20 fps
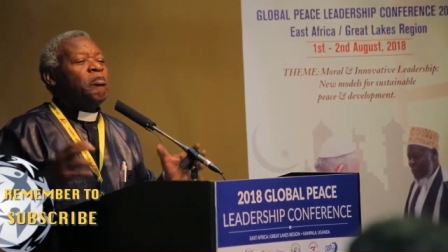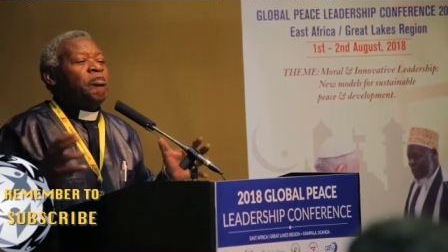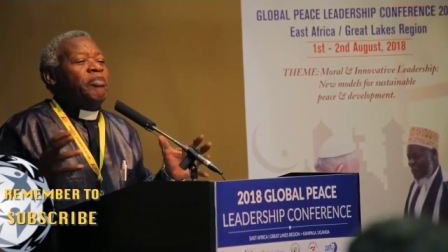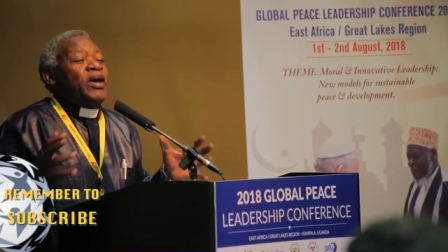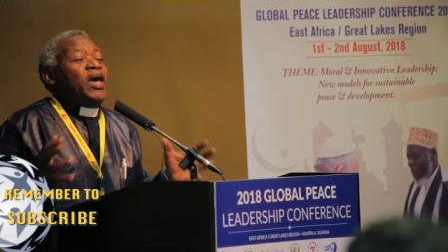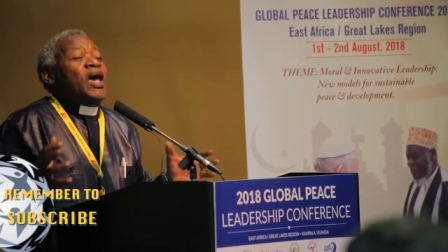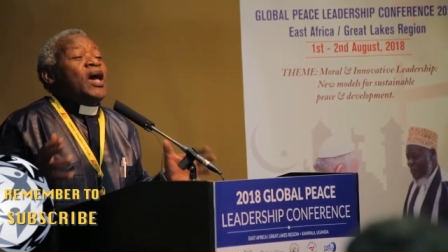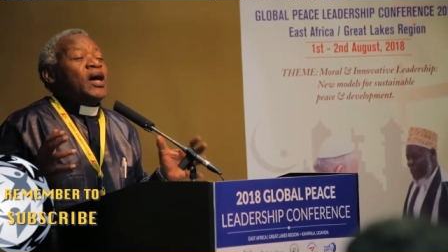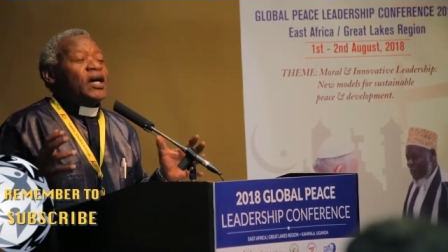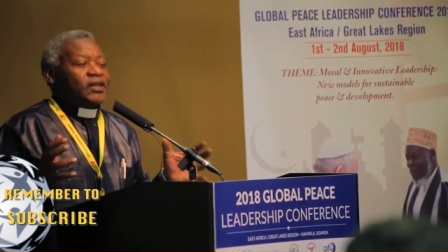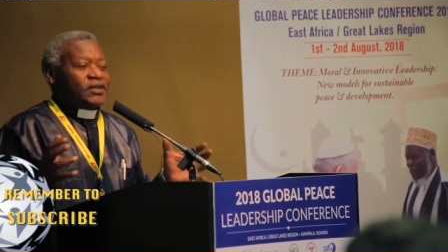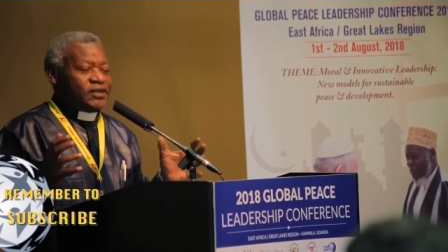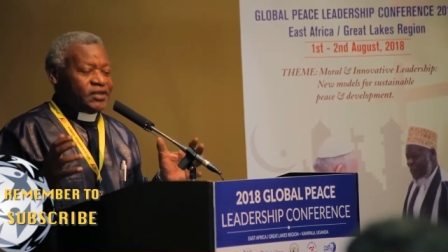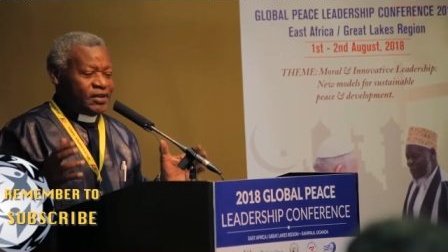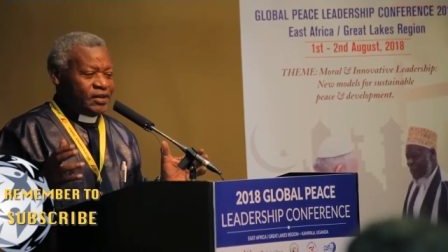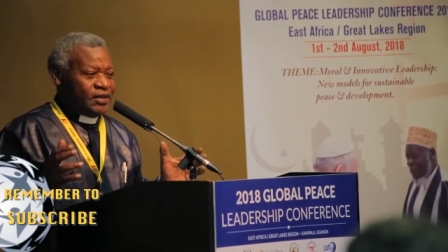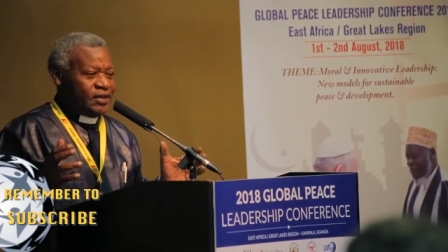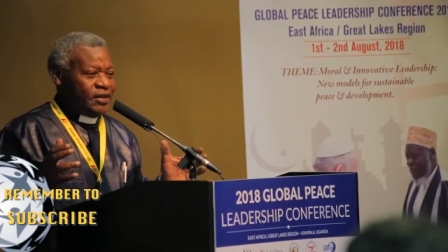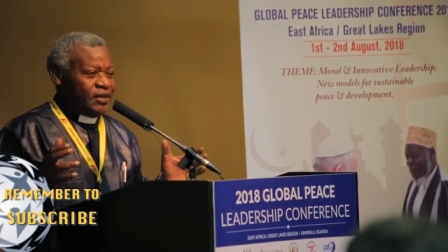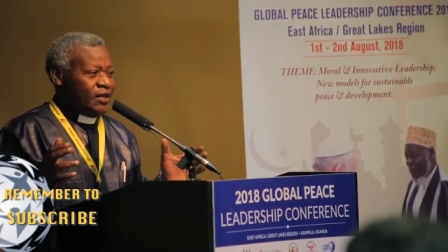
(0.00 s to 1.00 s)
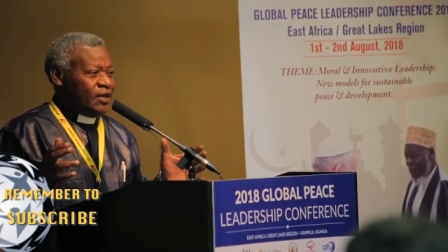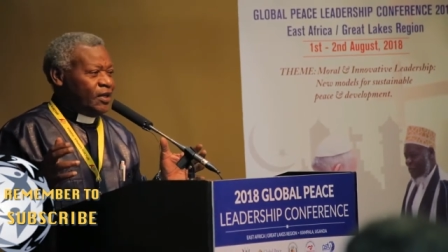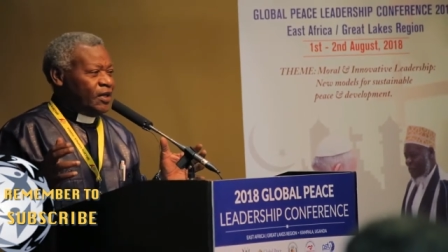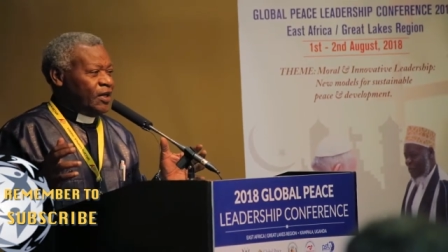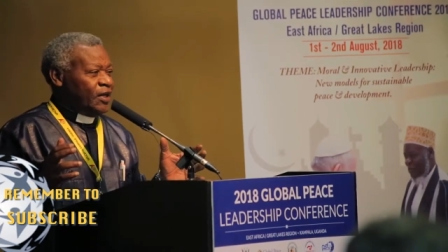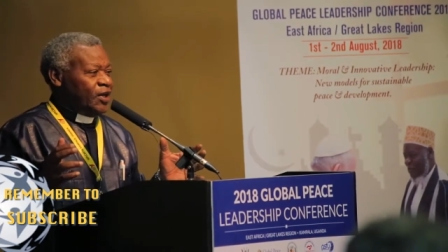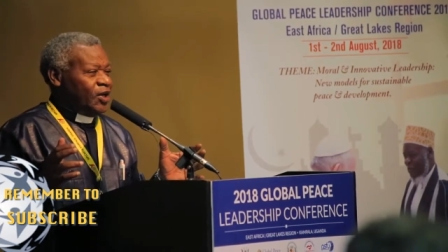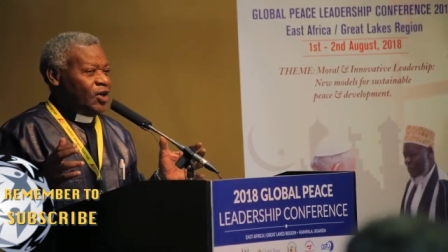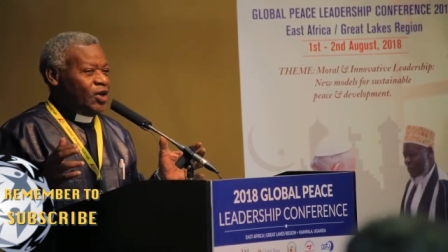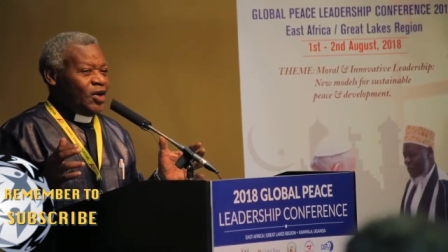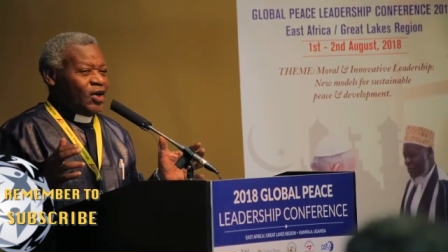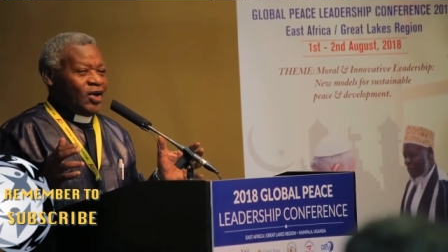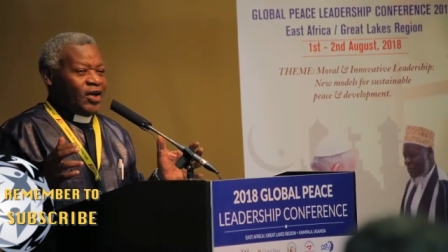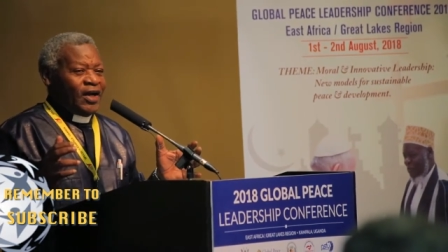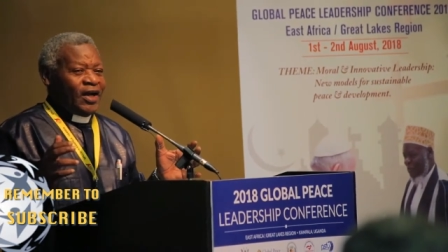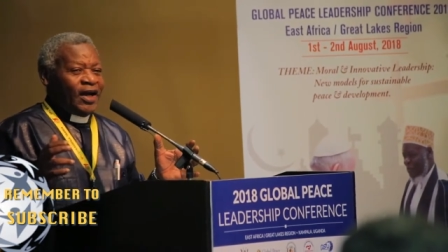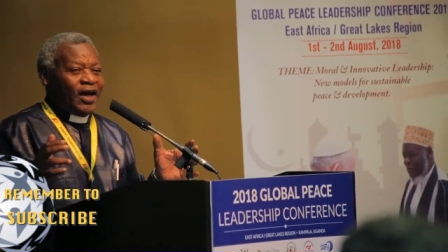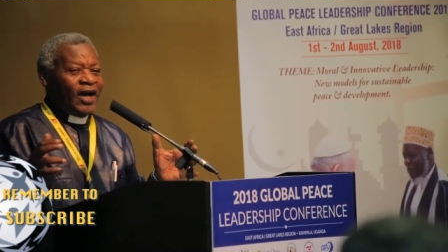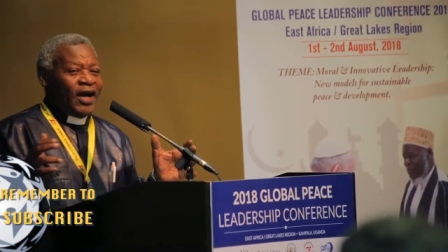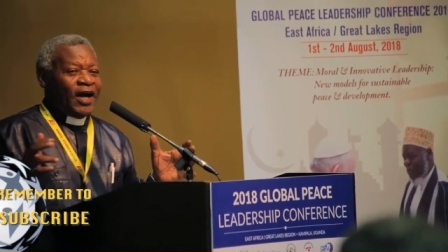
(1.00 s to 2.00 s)
bears
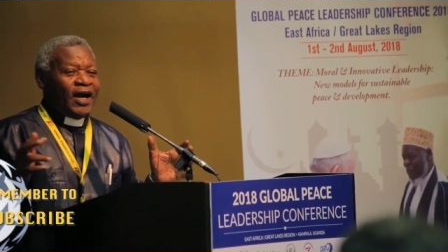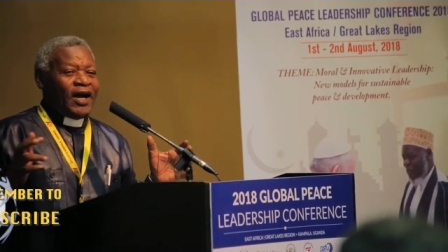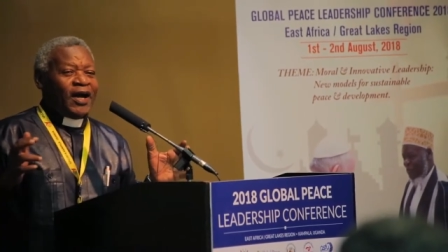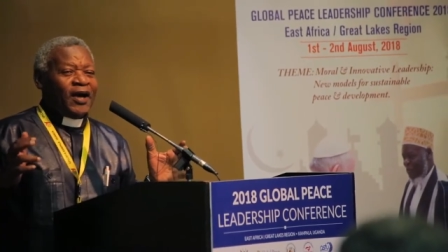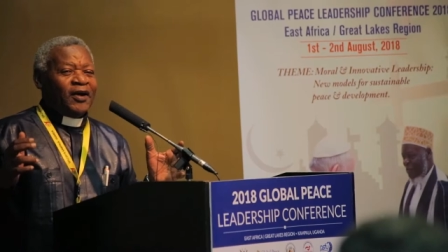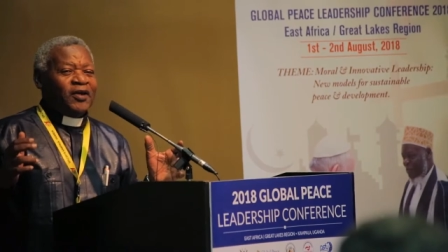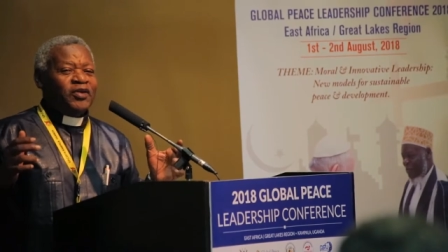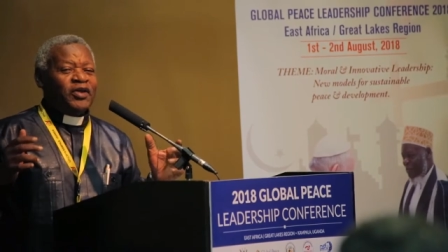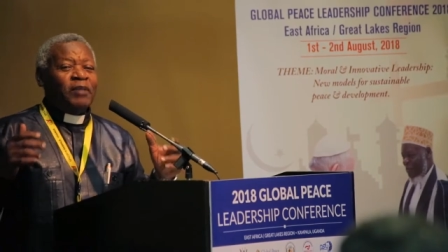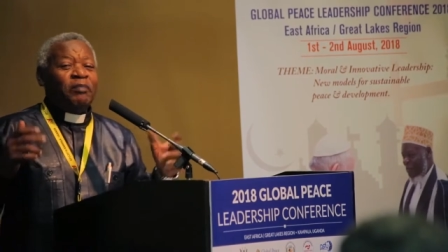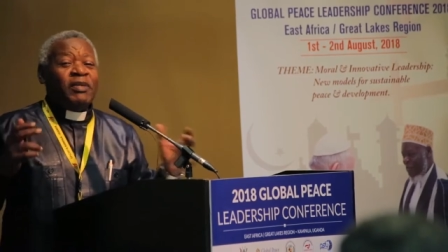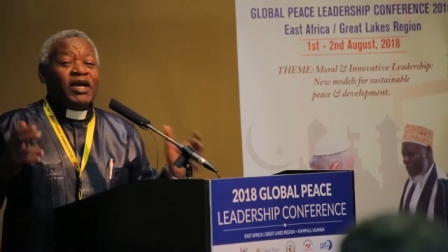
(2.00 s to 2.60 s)
the